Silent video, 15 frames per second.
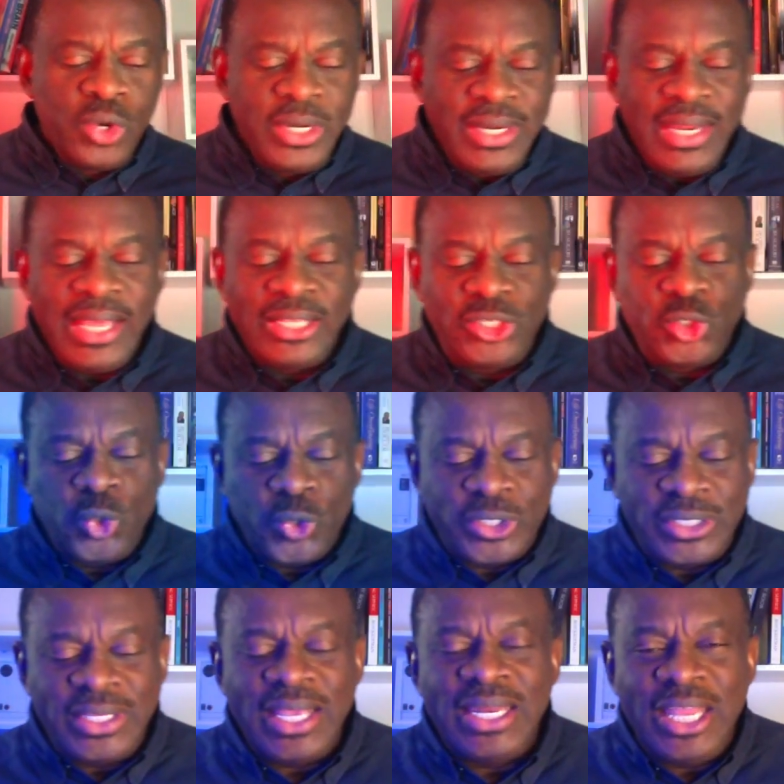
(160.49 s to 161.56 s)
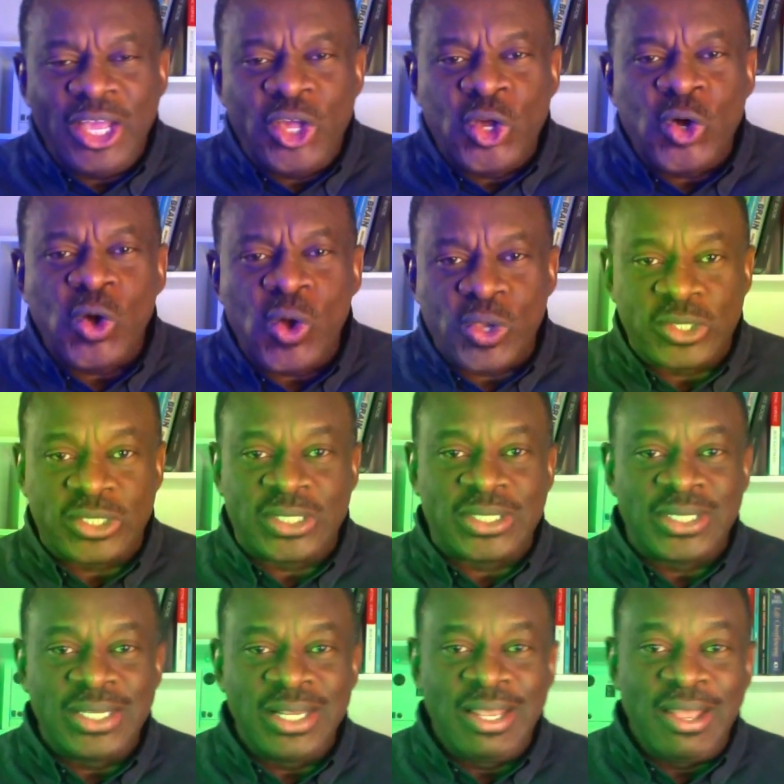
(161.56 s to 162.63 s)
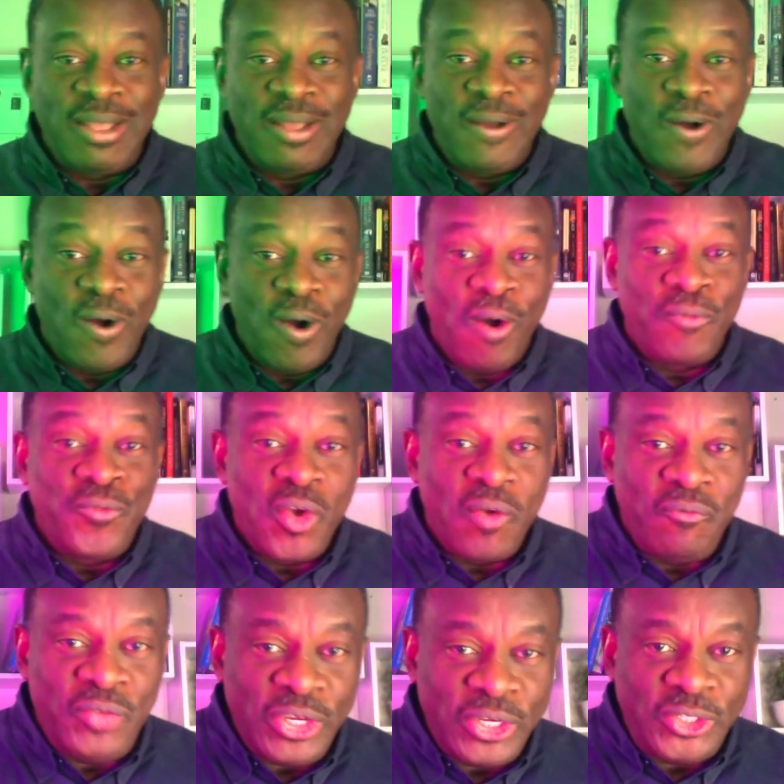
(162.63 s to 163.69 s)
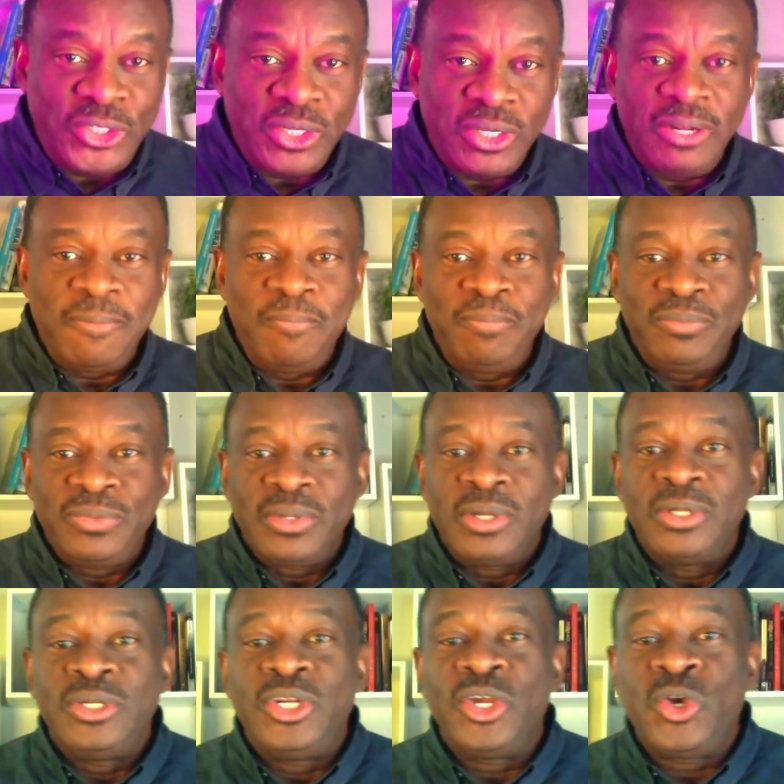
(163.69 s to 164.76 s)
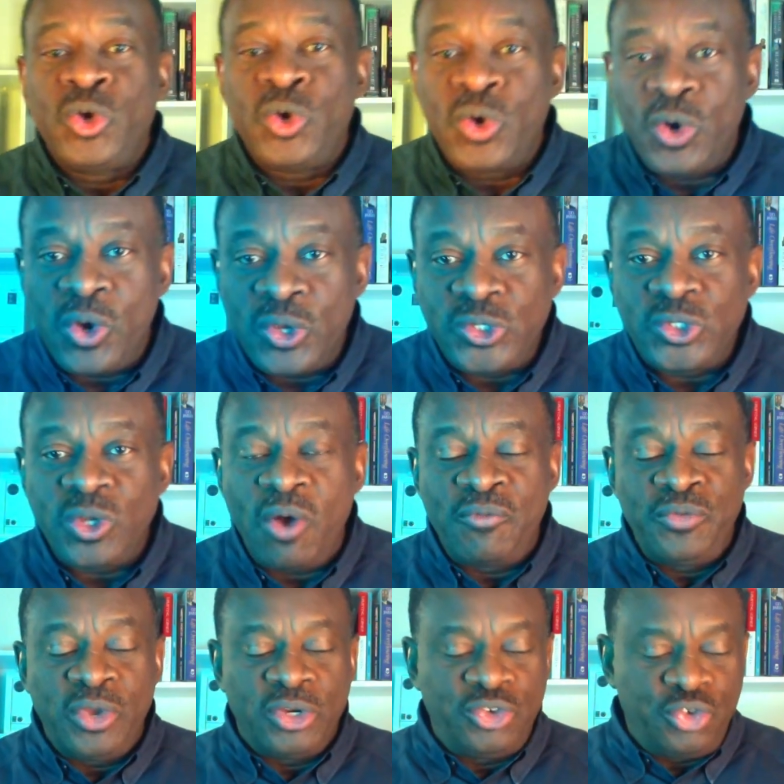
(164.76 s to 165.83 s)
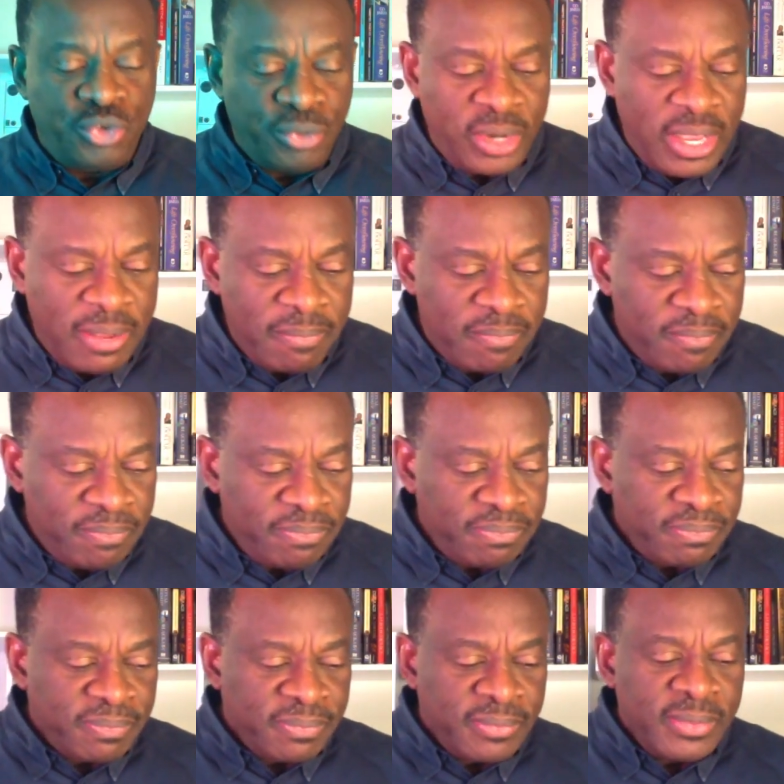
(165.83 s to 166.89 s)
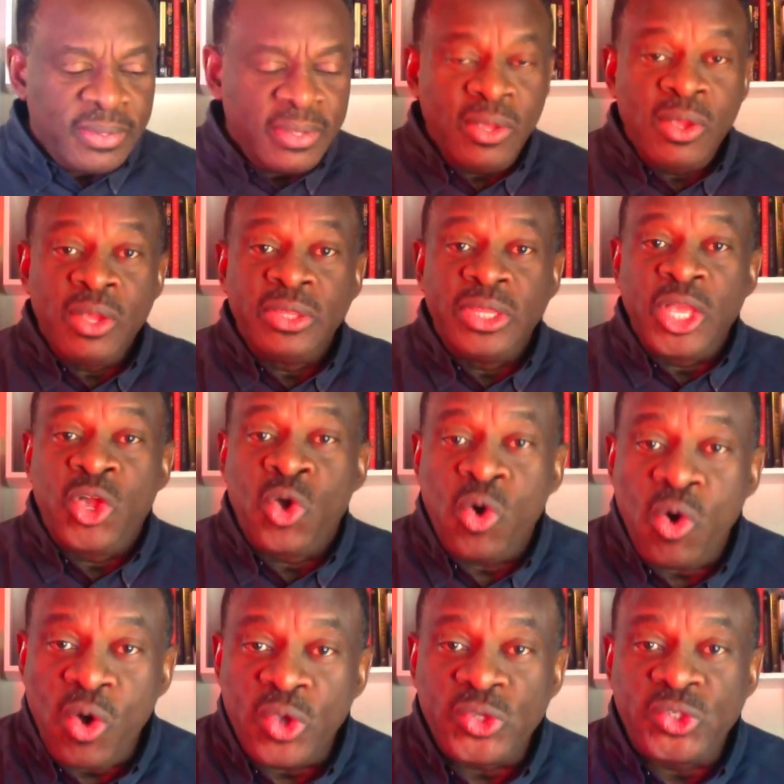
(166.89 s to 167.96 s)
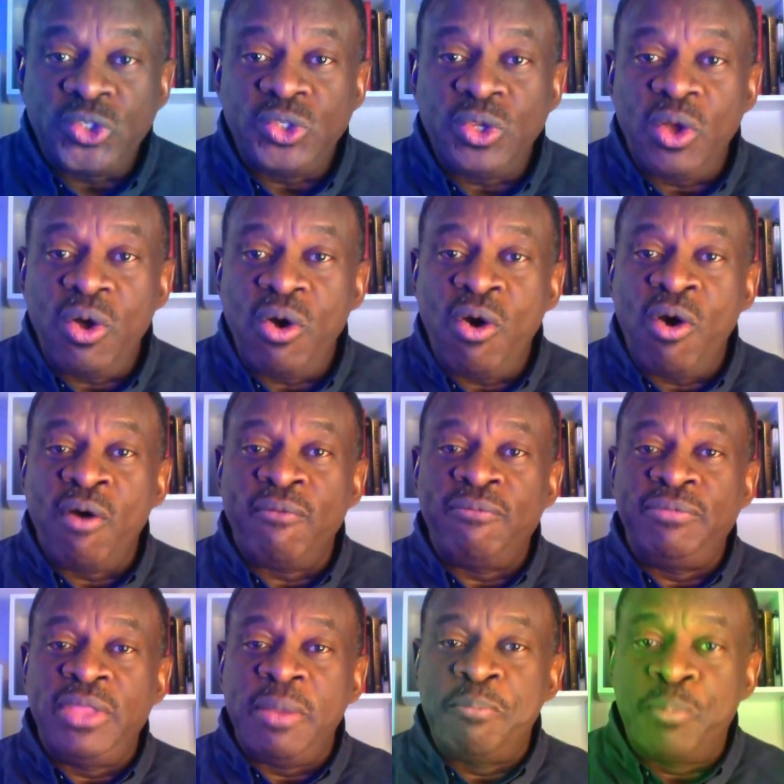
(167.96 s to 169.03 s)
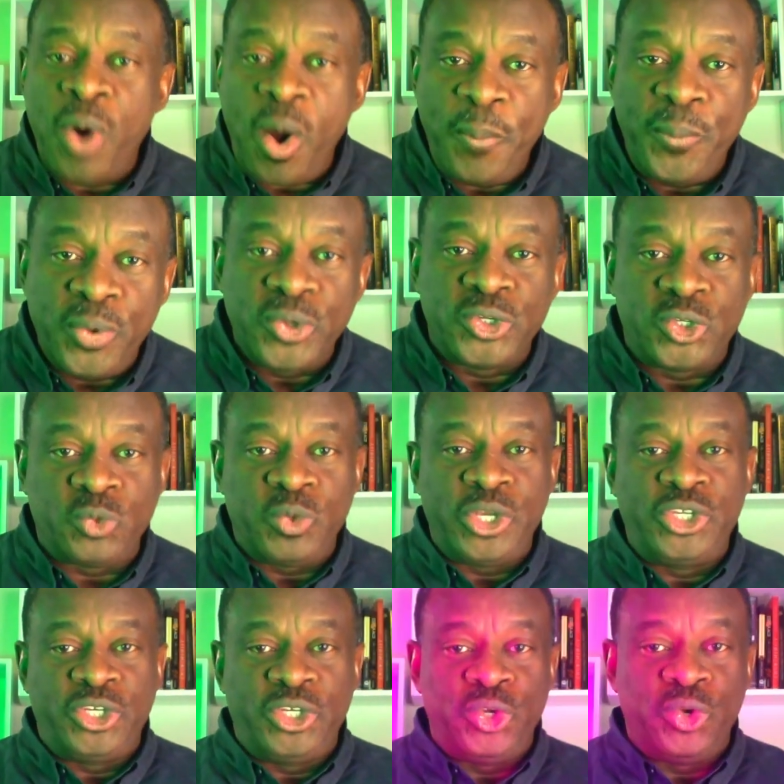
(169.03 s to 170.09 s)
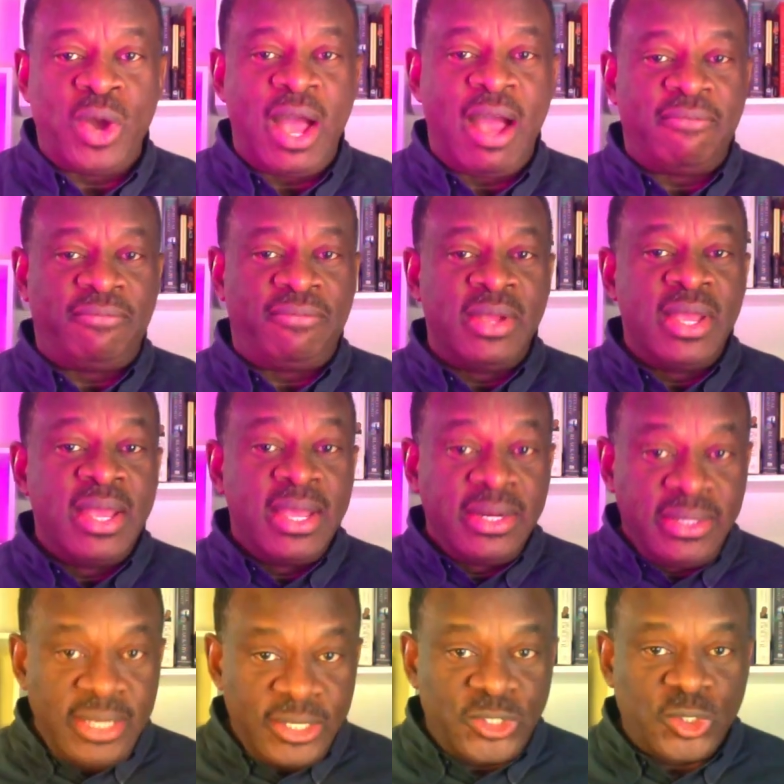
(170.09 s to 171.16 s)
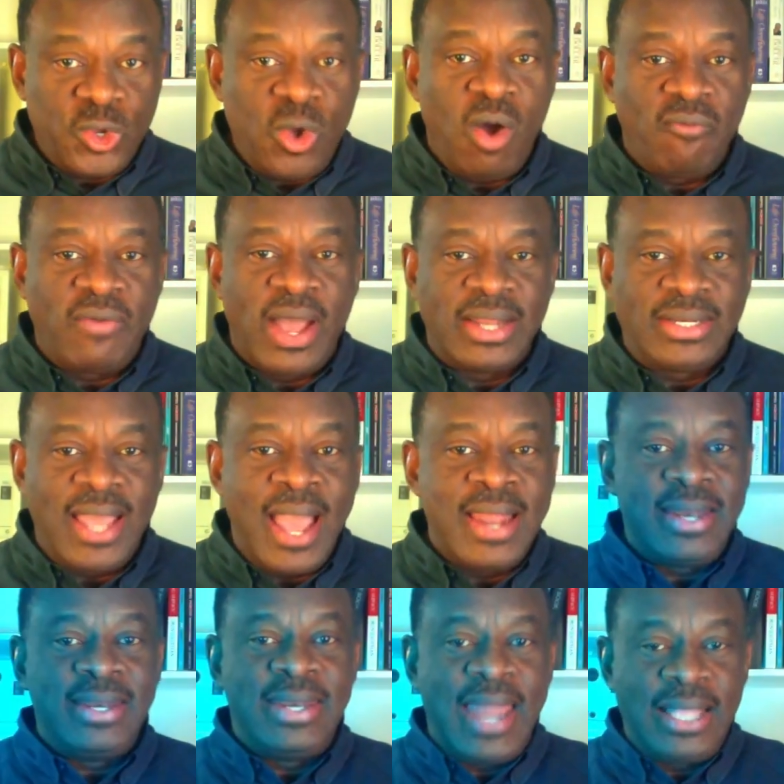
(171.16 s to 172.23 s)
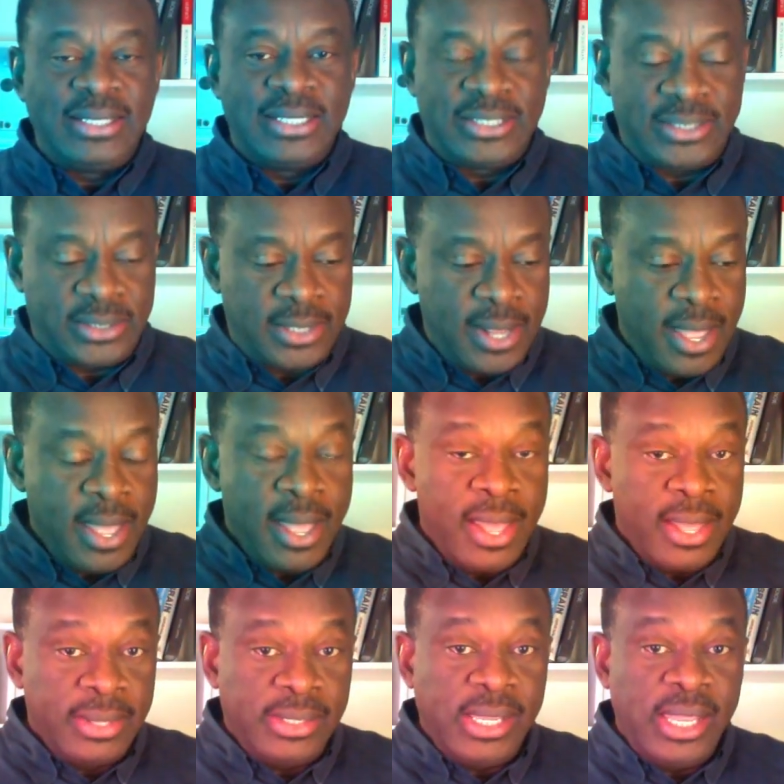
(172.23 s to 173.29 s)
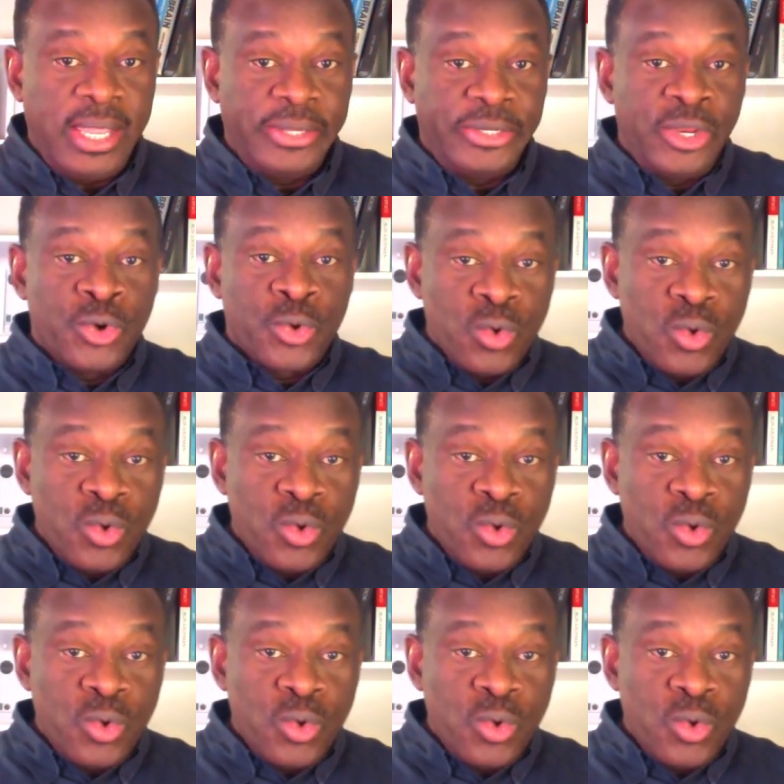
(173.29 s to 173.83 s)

you need to stay the course of your vision, the course of your dream, the course of the purpose which you have discovered. And that is the